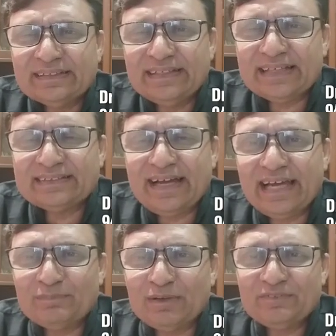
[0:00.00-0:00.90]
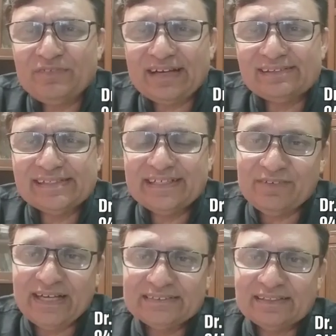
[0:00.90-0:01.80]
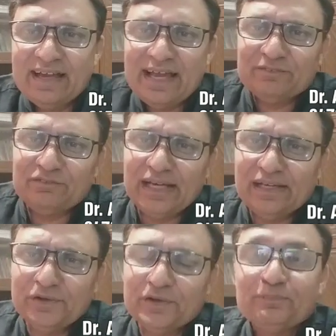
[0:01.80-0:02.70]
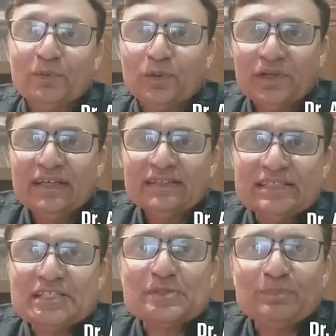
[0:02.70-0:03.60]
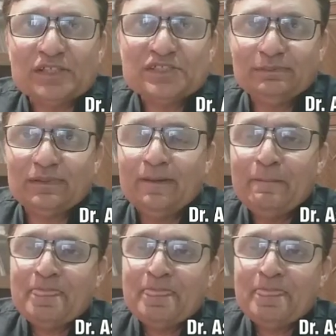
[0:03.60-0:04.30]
take the help of a faculty advisor and file your report. This is possible.